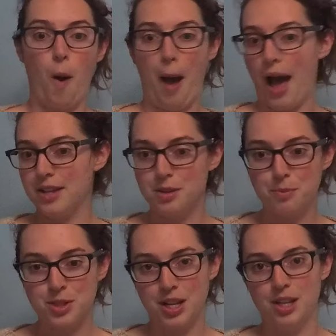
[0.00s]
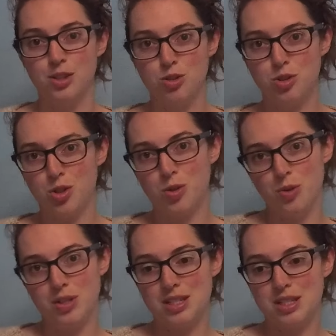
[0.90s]
as it pertains
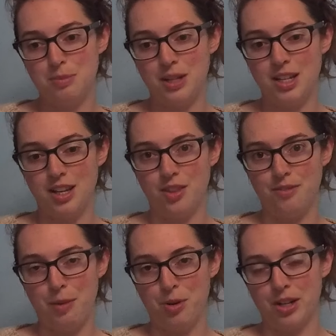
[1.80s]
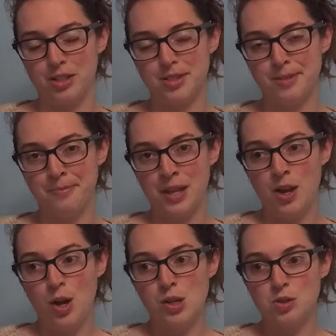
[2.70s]
to spinning and the fiber arts.
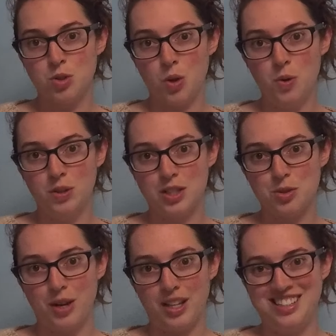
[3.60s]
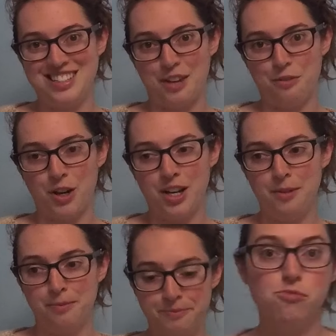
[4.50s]
So let's go ahead and dive right
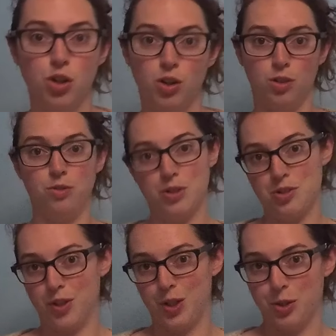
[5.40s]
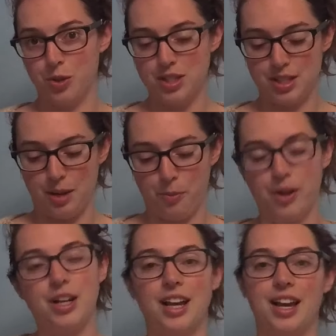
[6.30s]
in. You'll first of all notice that I'm
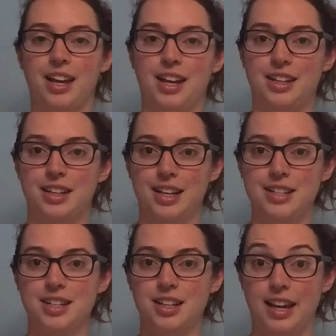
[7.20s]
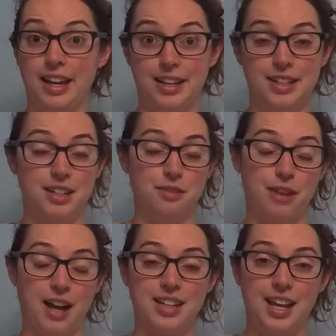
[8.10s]
wearing a hand knit and in
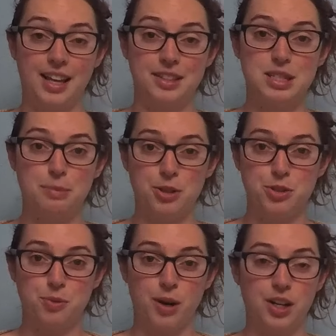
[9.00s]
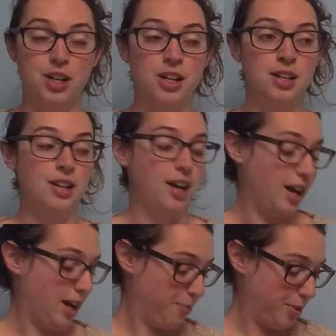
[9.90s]
fact hand spun sweater.
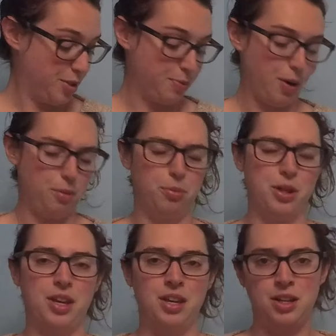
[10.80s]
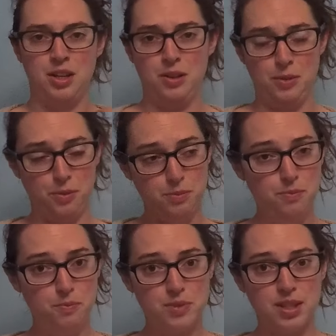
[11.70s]
This is probably
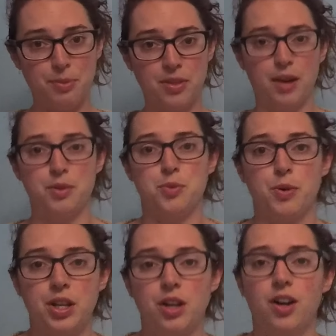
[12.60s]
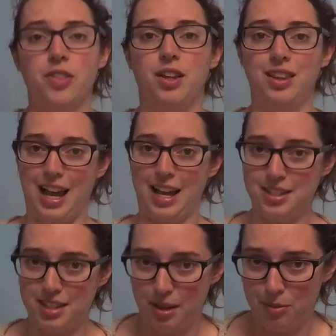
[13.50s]
something that I was working on the
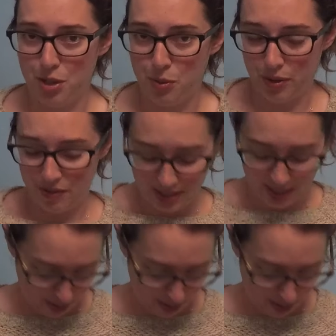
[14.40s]
last time that you would have seen